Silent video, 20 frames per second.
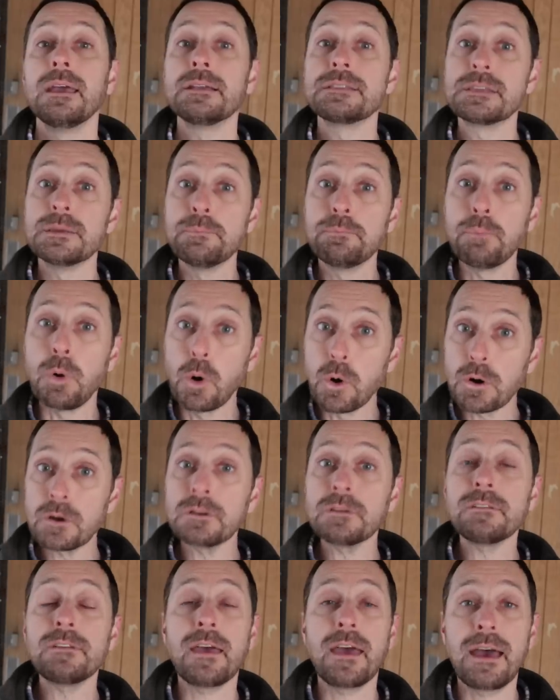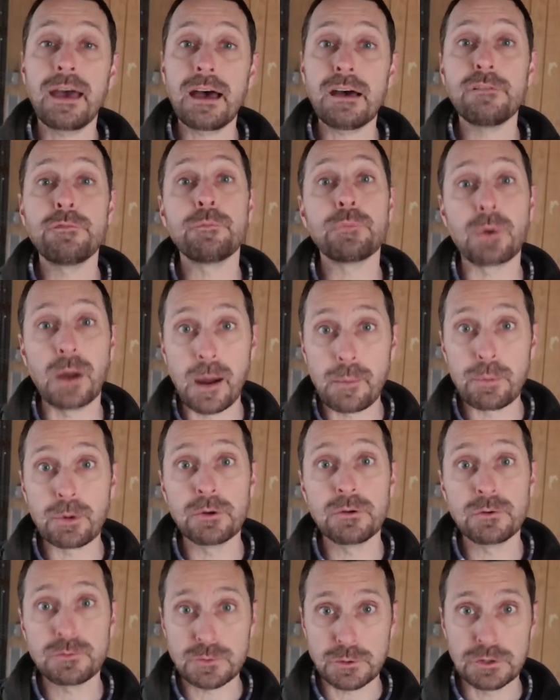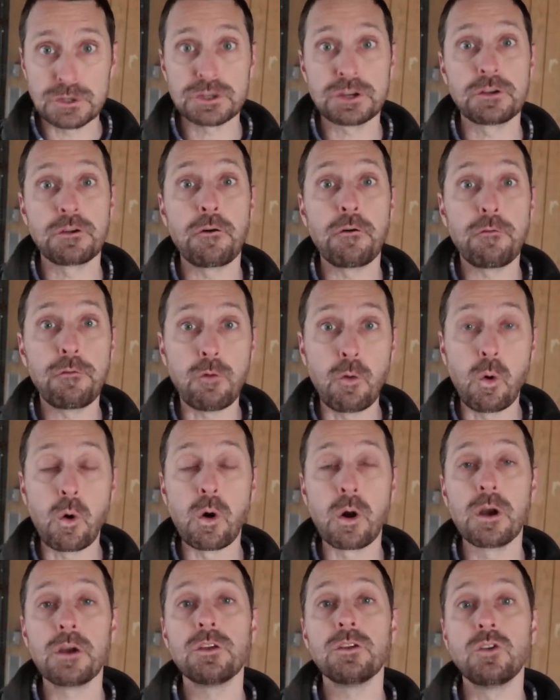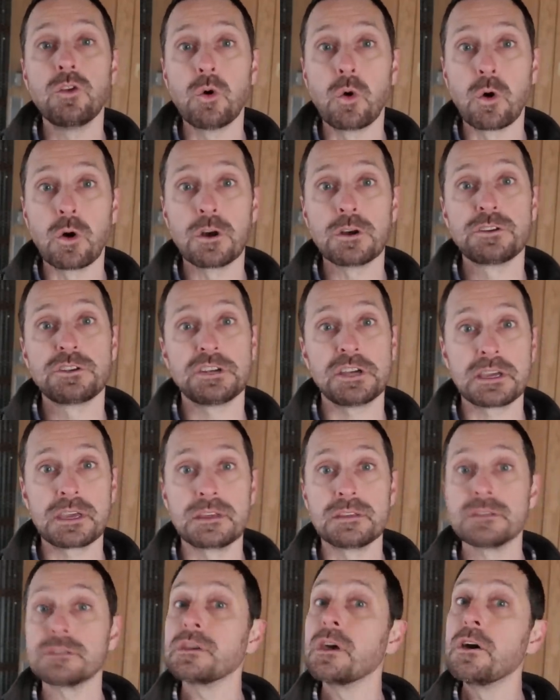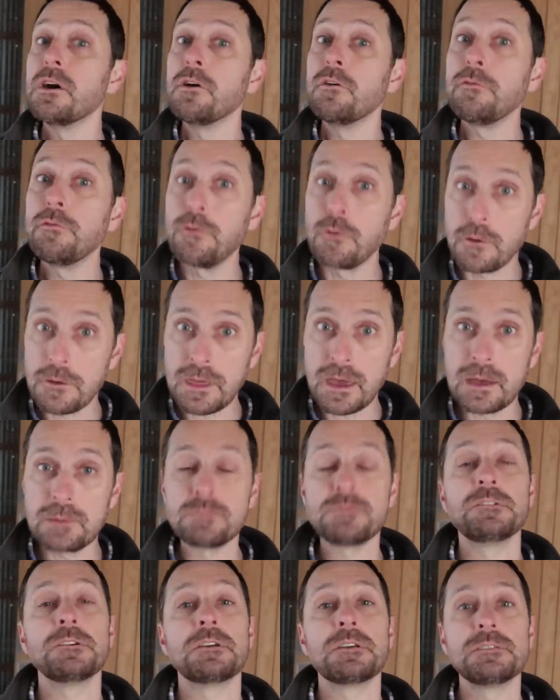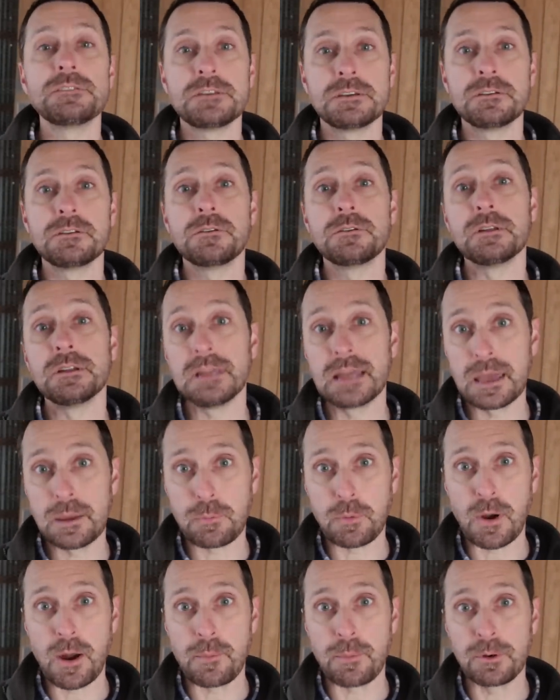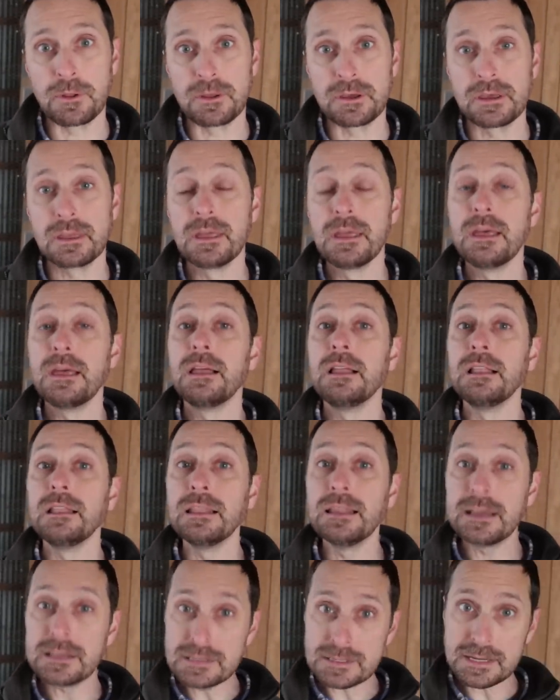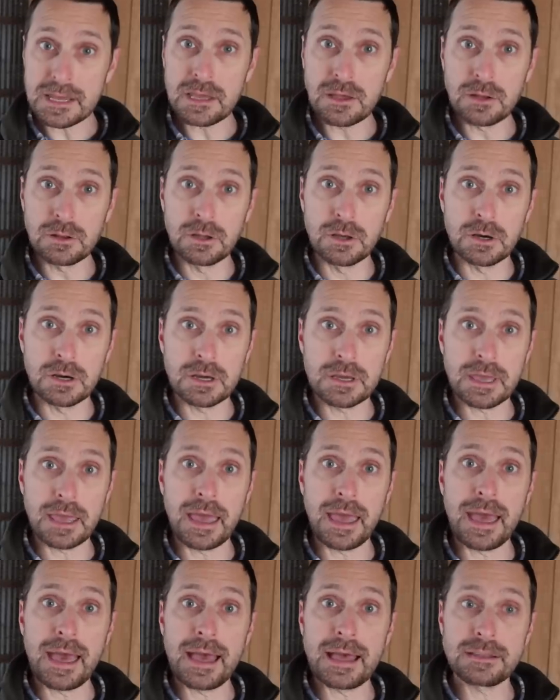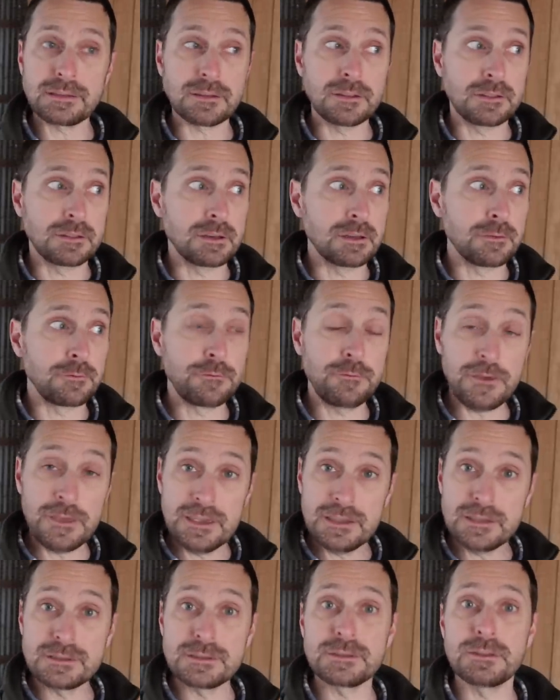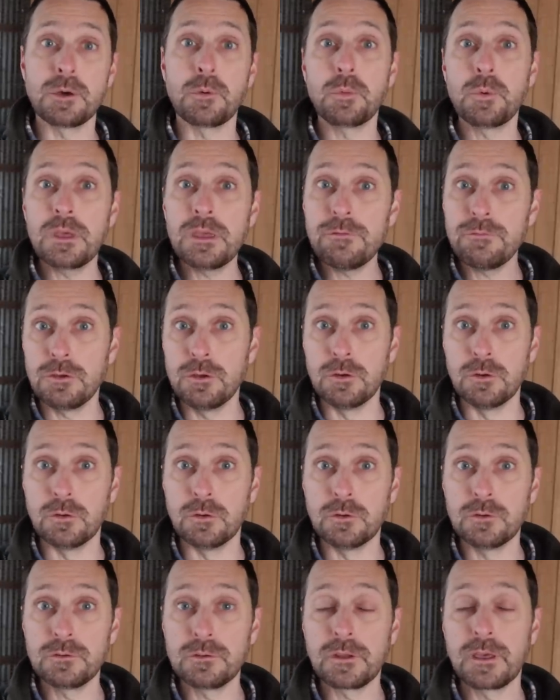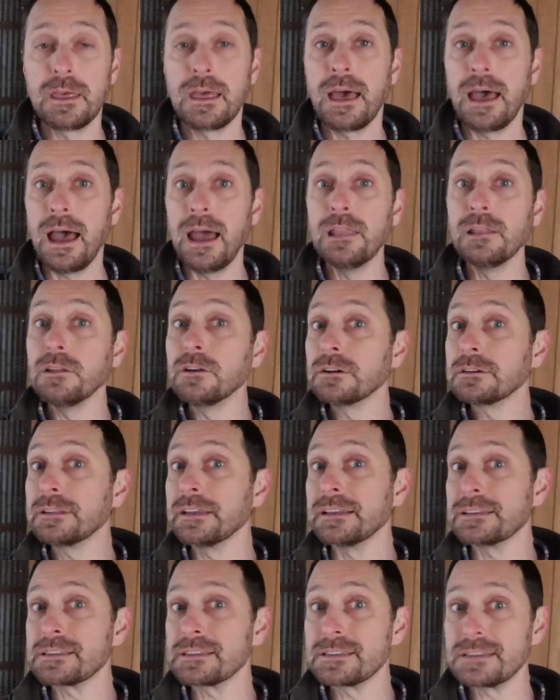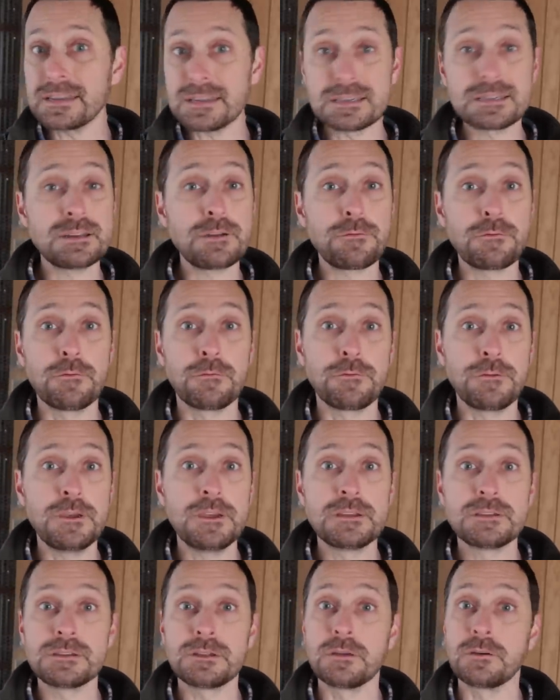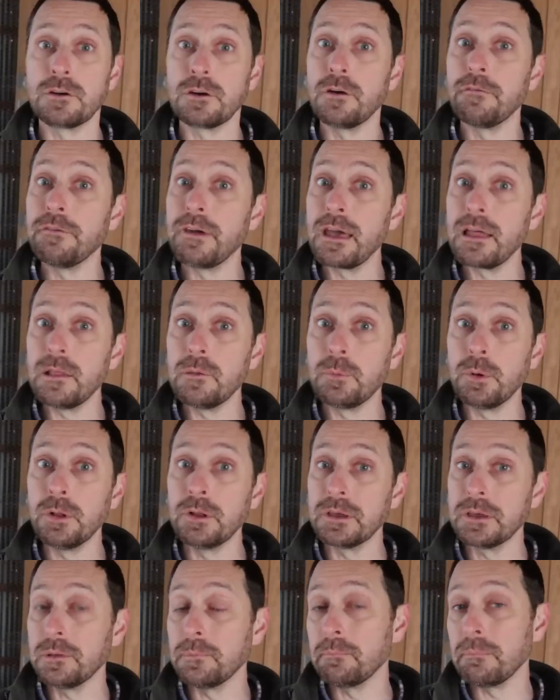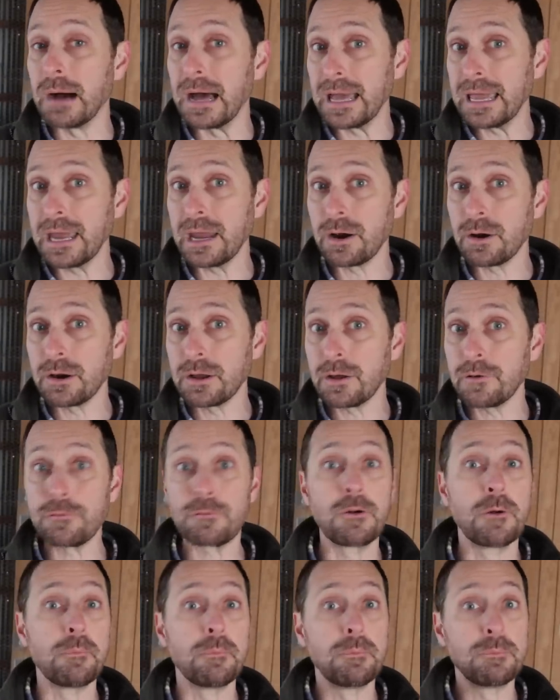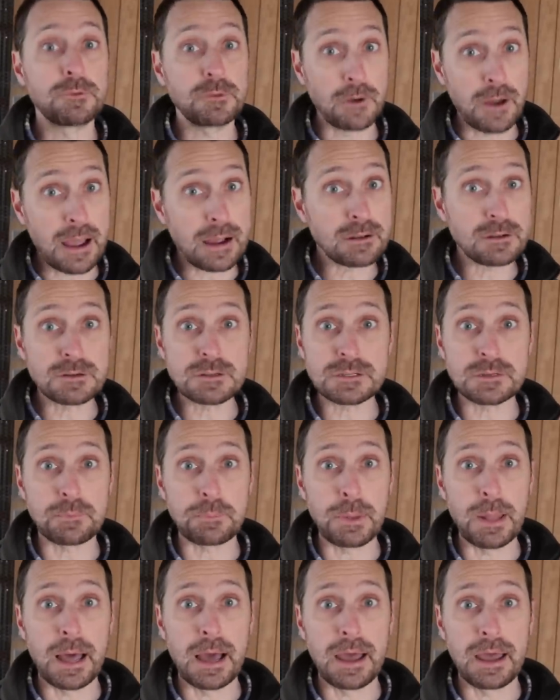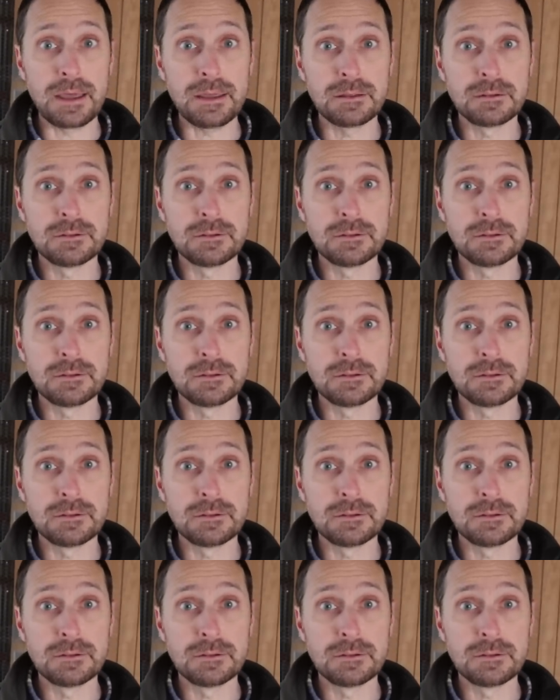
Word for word: It's important to have proper nutrition for your chickens for them to continue to lay properly. Let's take a look at the feeds that we've used. I looked at six different feeds that are available in my area from Tractor Supply,